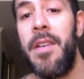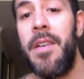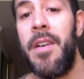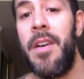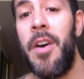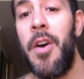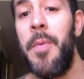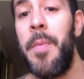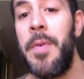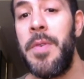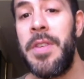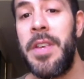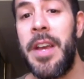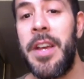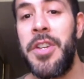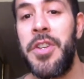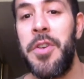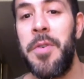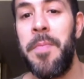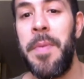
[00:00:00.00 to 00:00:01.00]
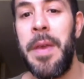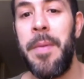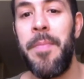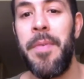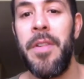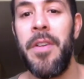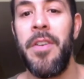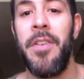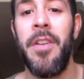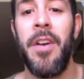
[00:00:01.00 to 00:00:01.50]
Homosexual
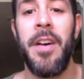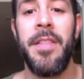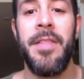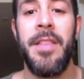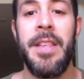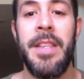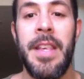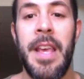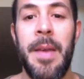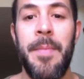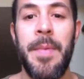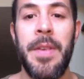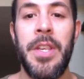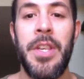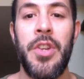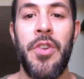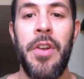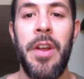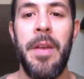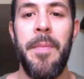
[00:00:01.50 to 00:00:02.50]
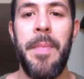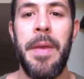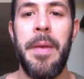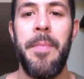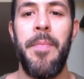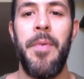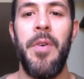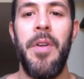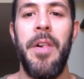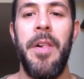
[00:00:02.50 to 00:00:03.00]
people are not the same as straight
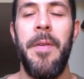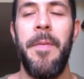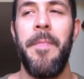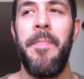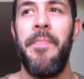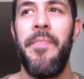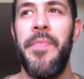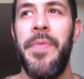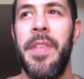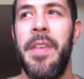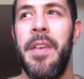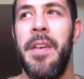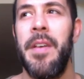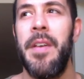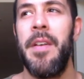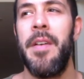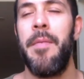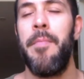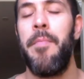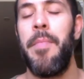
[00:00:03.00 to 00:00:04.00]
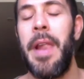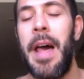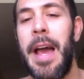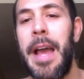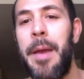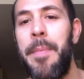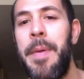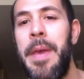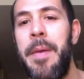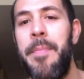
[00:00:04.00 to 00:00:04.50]
people.
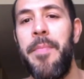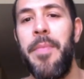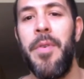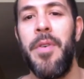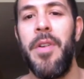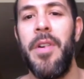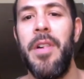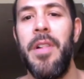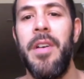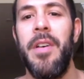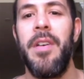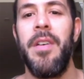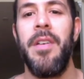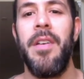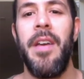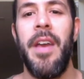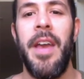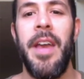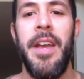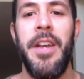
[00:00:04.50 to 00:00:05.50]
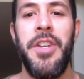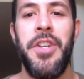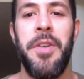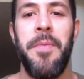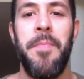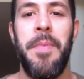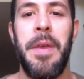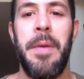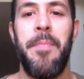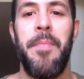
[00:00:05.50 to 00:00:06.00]
Black people, Asian
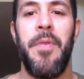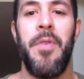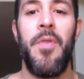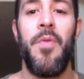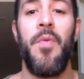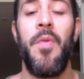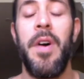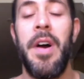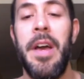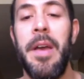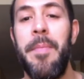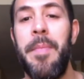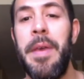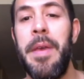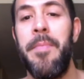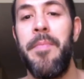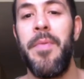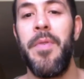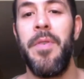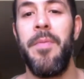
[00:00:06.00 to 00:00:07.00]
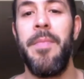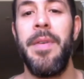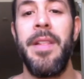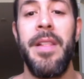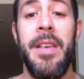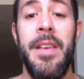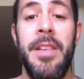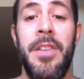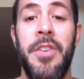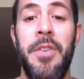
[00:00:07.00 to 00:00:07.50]
people, white people,
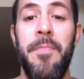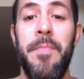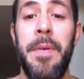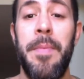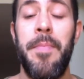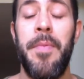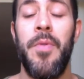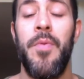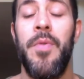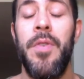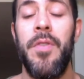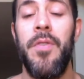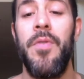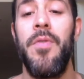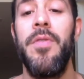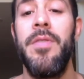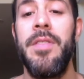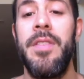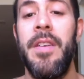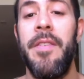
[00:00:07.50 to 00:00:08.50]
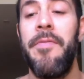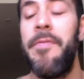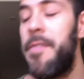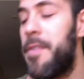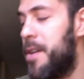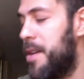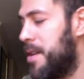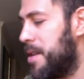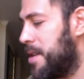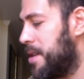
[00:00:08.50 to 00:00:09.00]
Middle Eastern people, we're all
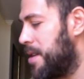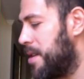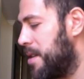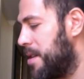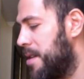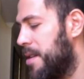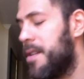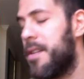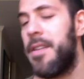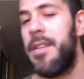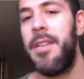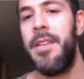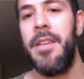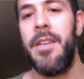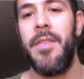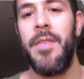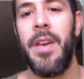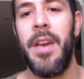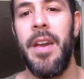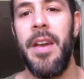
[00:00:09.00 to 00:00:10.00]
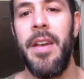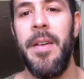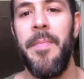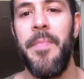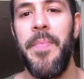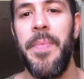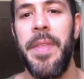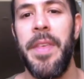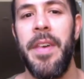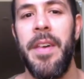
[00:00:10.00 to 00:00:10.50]
different. Okay?
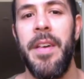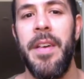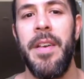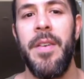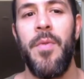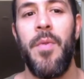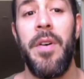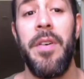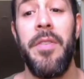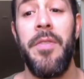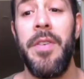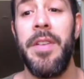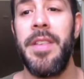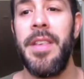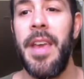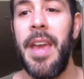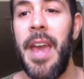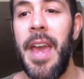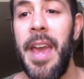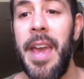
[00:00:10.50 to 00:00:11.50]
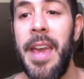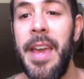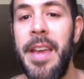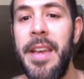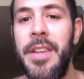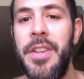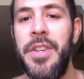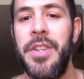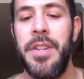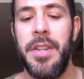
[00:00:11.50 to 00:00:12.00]
Whether it's
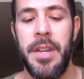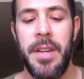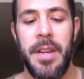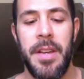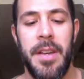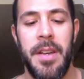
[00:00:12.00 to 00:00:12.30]
age,